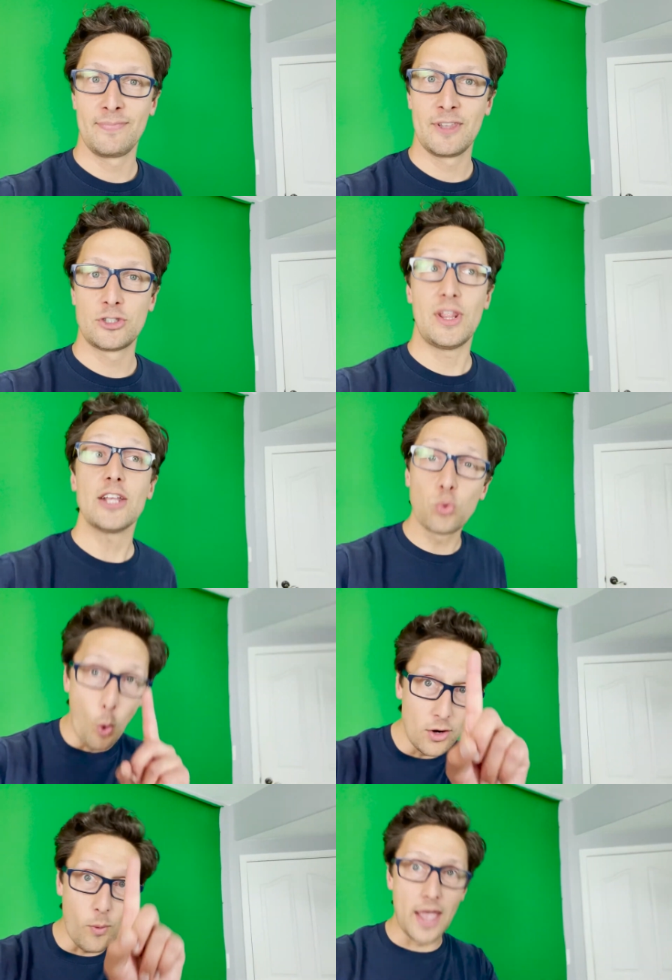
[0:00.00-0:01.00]
So that's
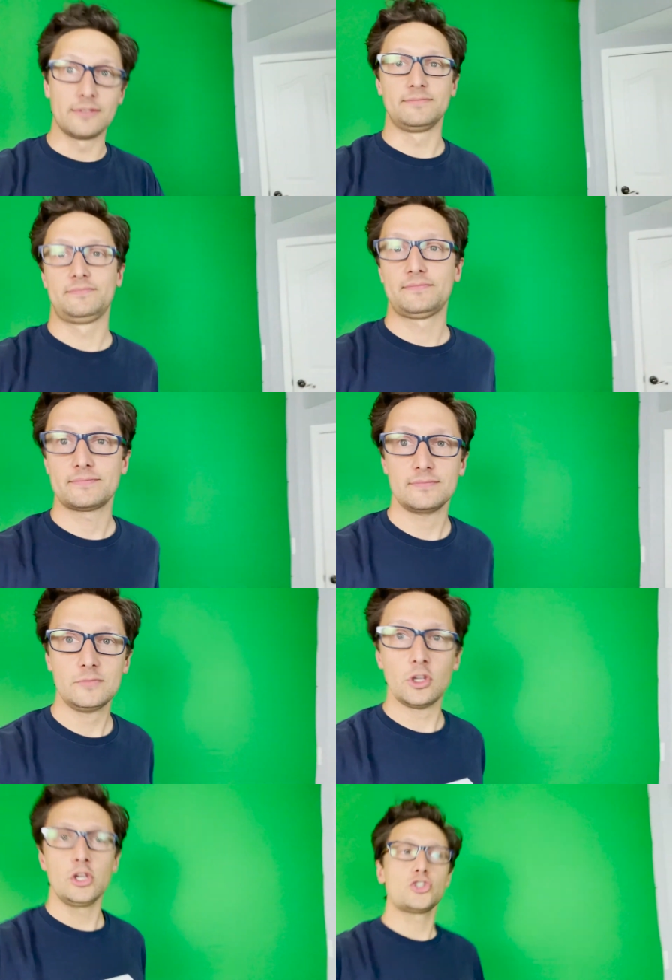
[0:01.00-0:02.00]
one way.
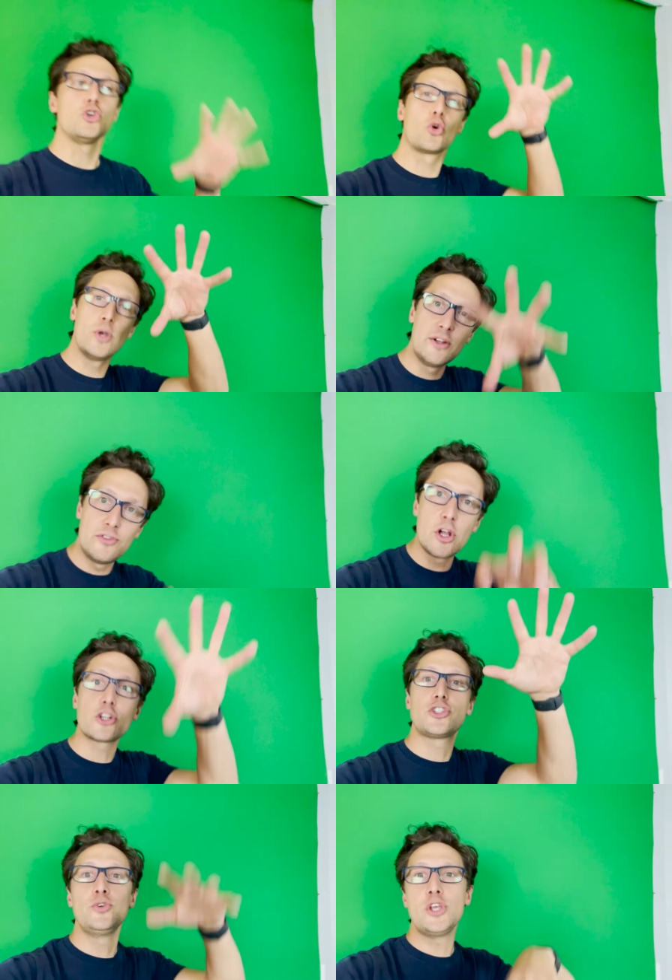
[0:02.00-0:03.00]
And so you create a VR
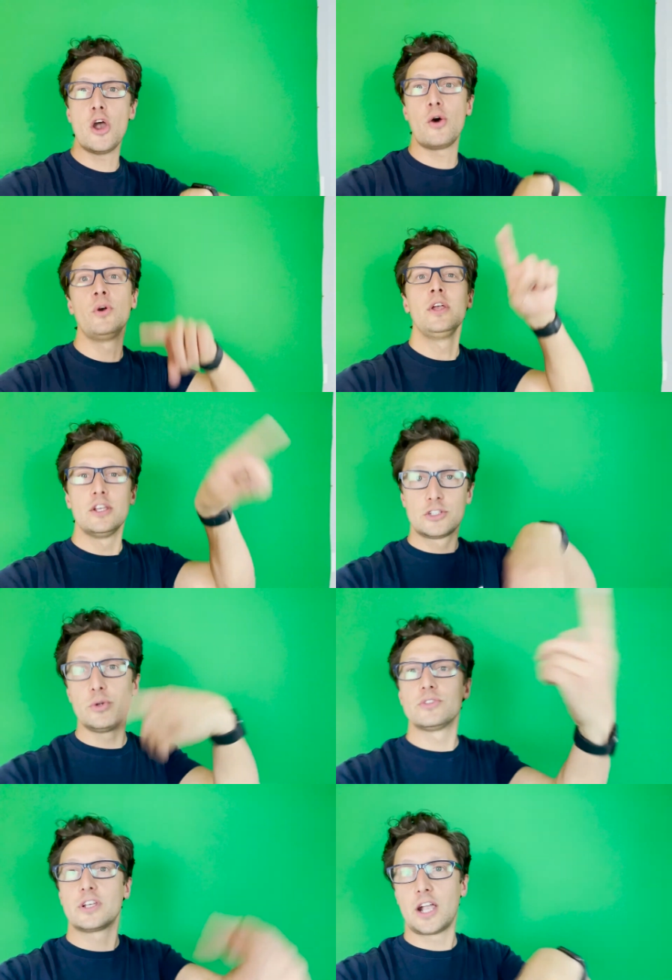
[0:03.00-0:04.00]
studio,
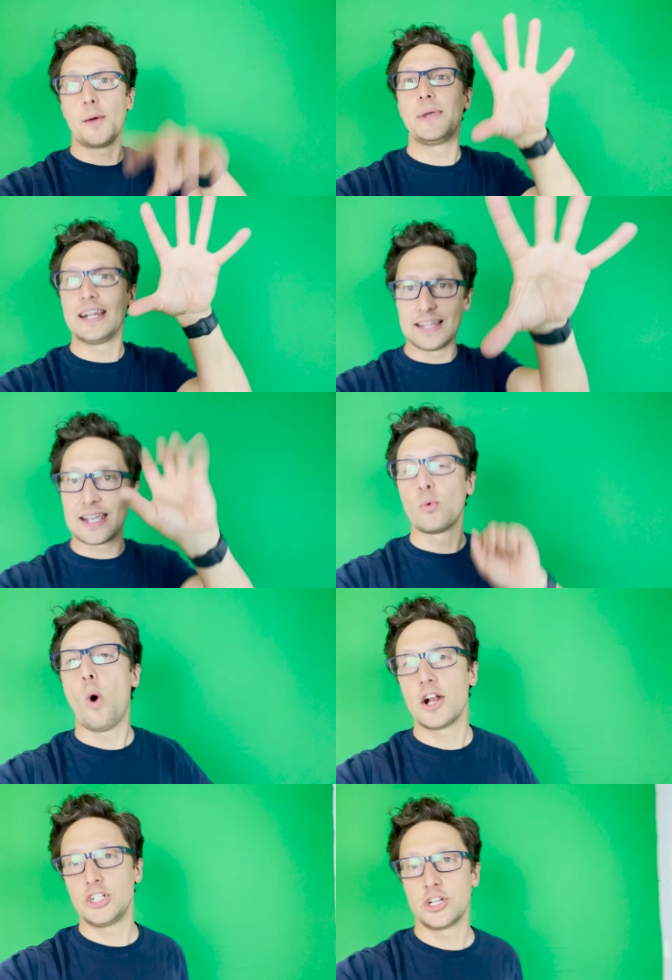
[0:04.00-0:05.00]
students can come in and they can
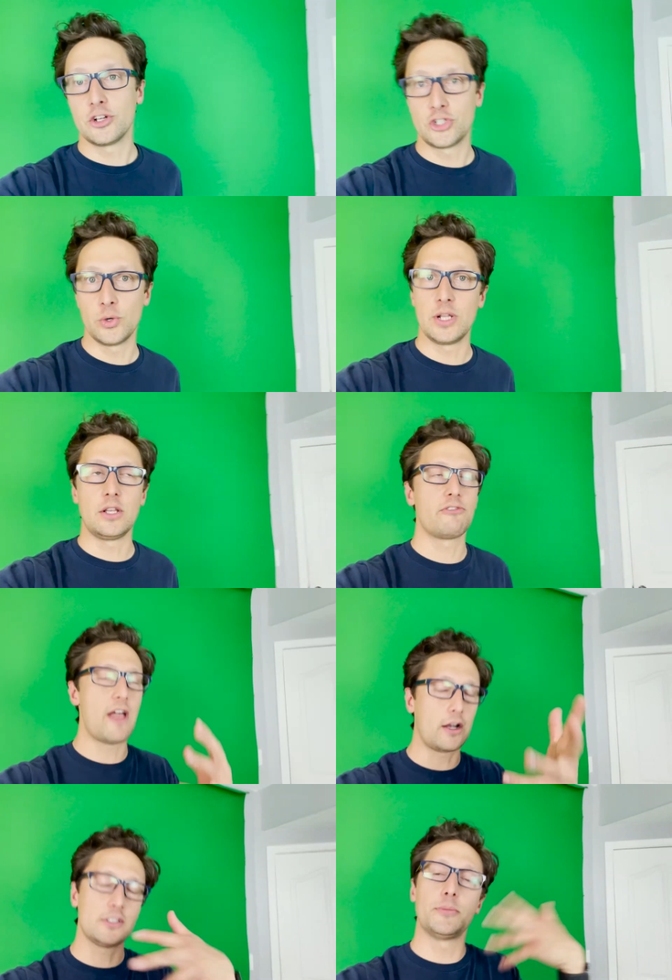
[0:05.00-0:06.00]
watch each other do it, and your
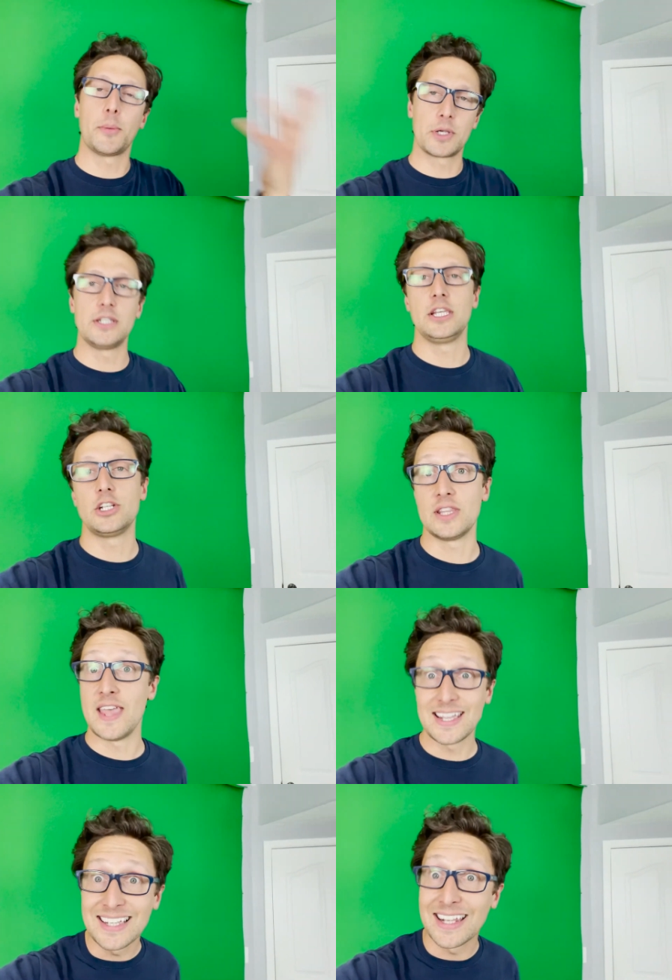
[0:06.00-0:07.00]
faculty member can teach and
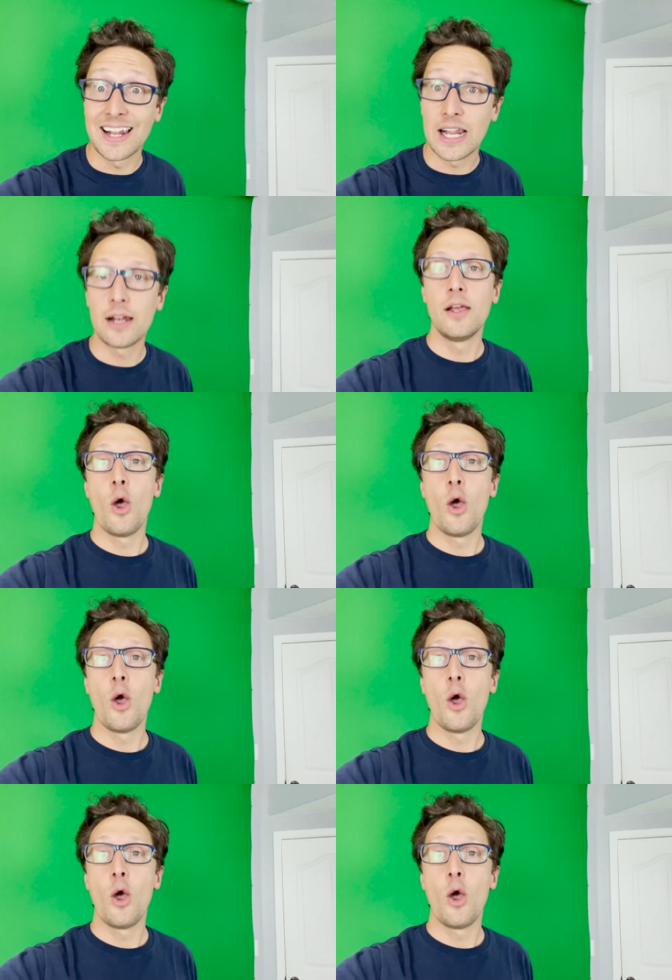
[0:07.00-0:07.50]
they can get in it.